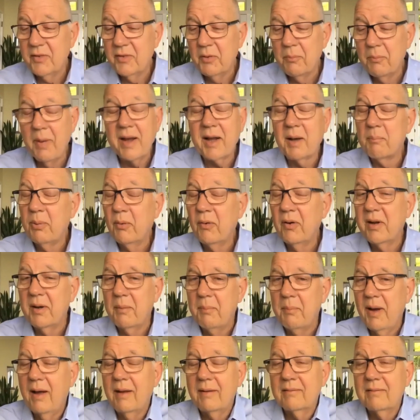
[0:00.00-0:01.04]
you make a point
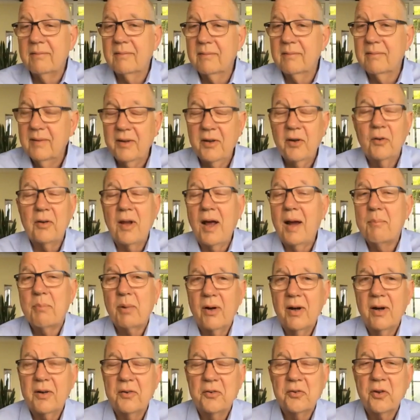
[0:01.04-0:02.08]
about, you know,
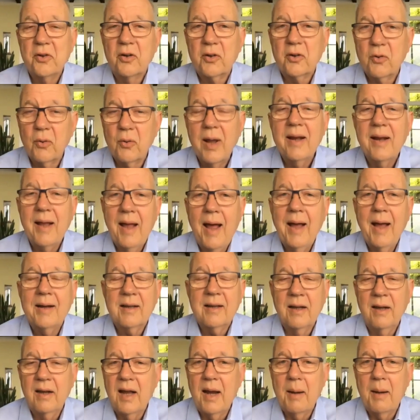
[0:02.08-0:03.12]
libraries are great at
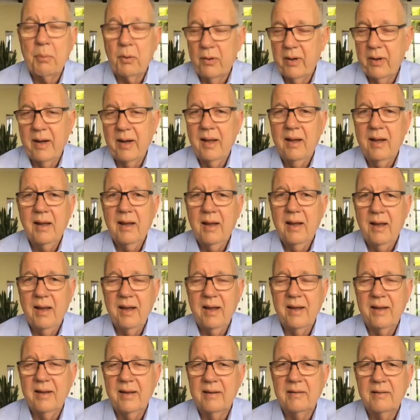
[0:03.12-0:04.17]
collaborating
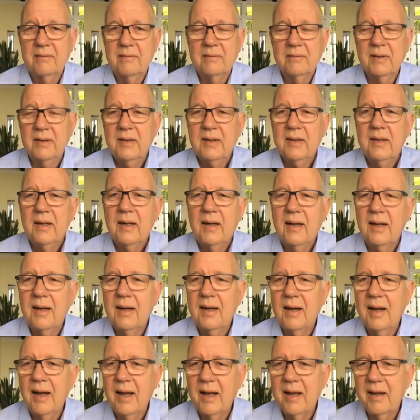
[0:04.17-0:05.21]
and
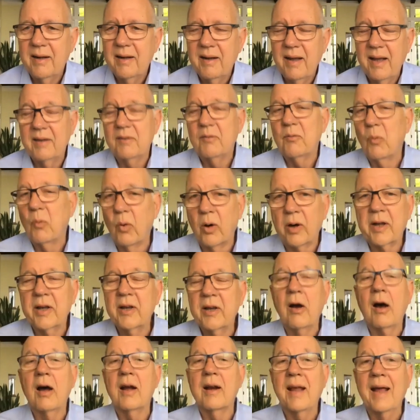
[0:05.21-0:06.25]
working
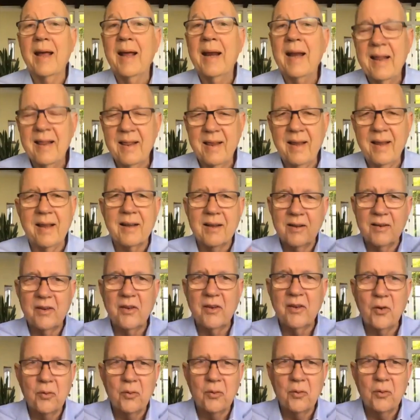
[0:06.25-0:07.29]
on anything. You
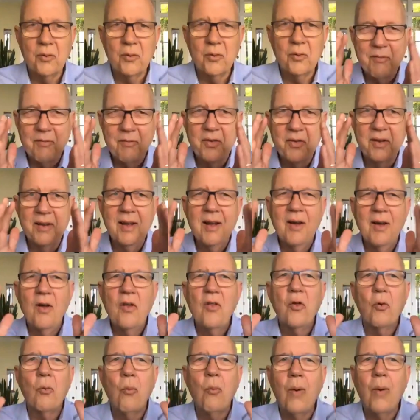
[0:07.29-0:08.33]
know, they have the
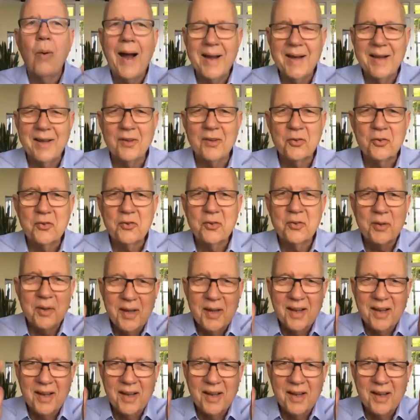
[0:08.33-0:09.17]
widest